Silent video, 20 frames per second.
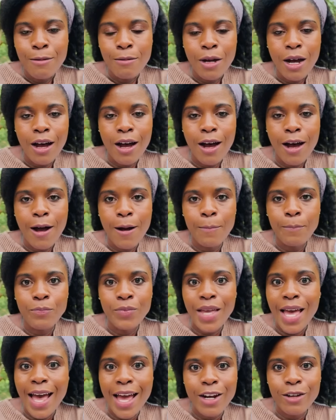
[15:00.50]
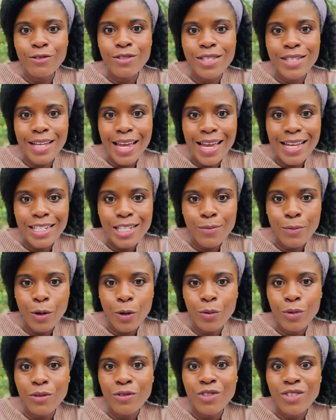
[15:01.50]
head of states,
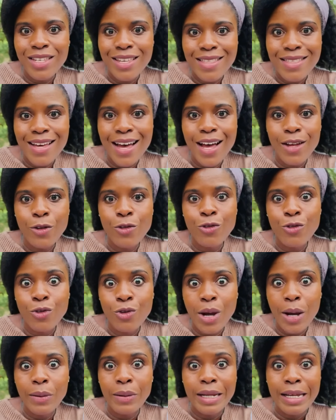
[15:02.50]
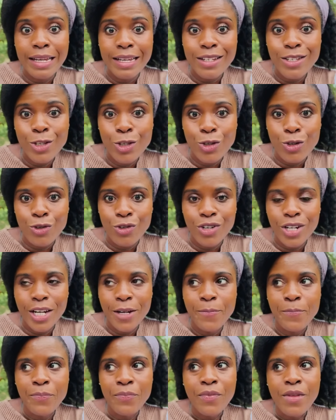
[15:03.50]
but we've seen that throughout
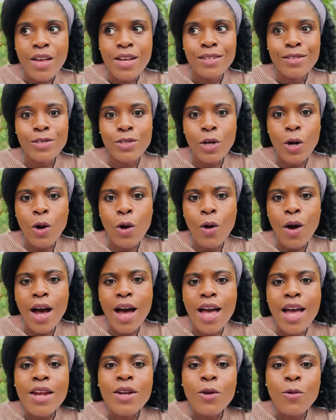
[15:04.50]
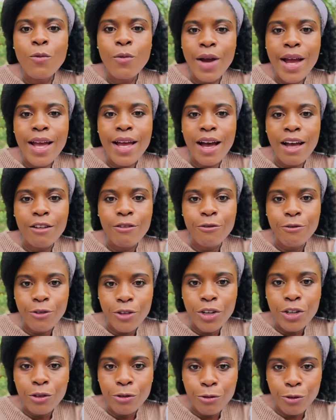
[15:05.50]
history. So in a way, I
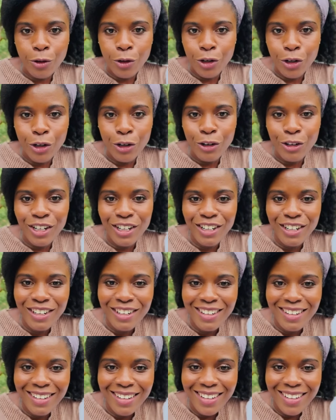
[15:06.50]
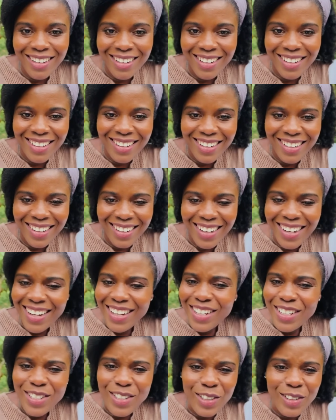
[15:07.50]
feel for her.
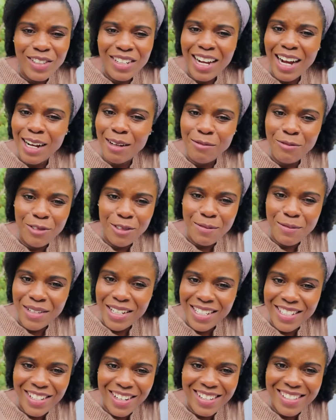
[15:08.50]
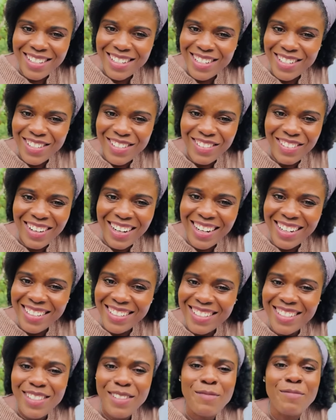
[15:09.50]
Don't come for me, Sussex
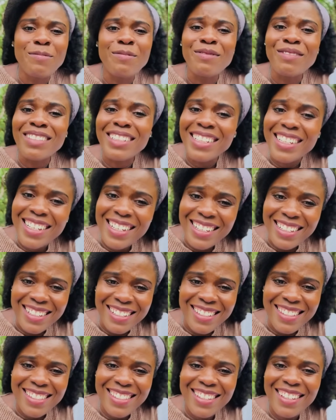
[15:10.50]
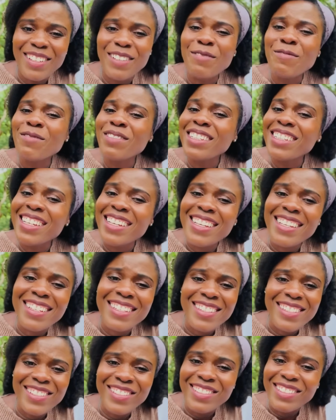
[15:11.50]
squads. Please
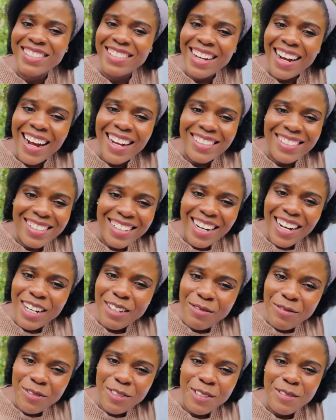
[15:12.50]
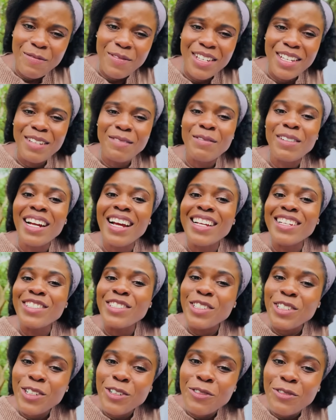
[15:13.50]
do not come for me. But I
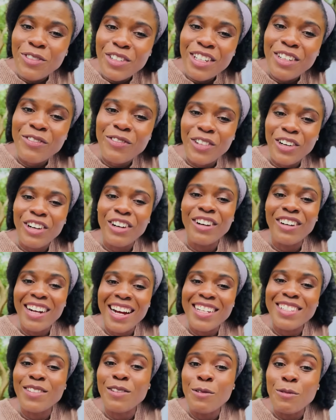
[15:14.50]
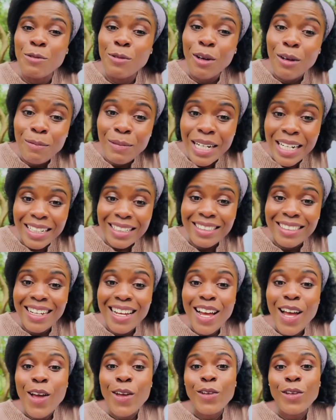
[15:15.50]
do feel for her as a woman.
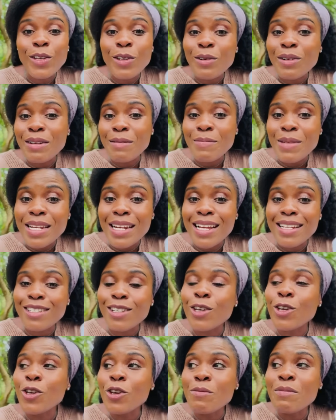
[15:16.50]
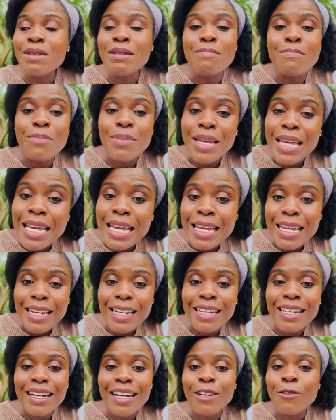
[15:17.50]
You know what I mean? As a human
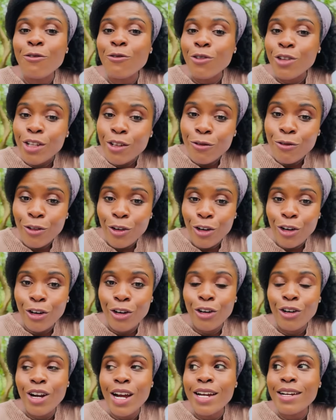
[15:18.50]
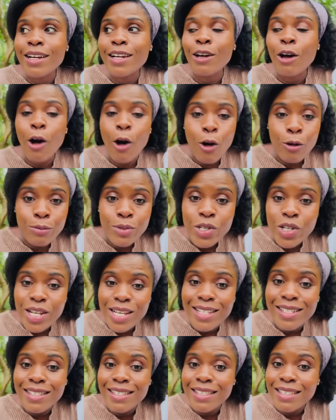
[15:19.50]
being, I feel for her, and I hope
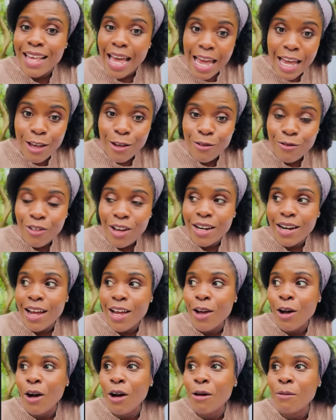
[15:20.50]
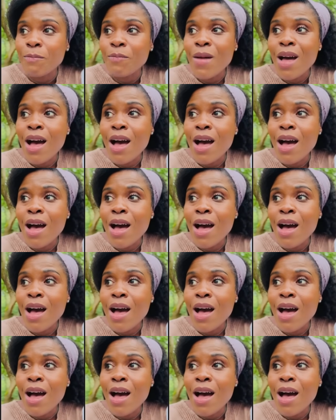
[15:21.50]
she's safe, and I hope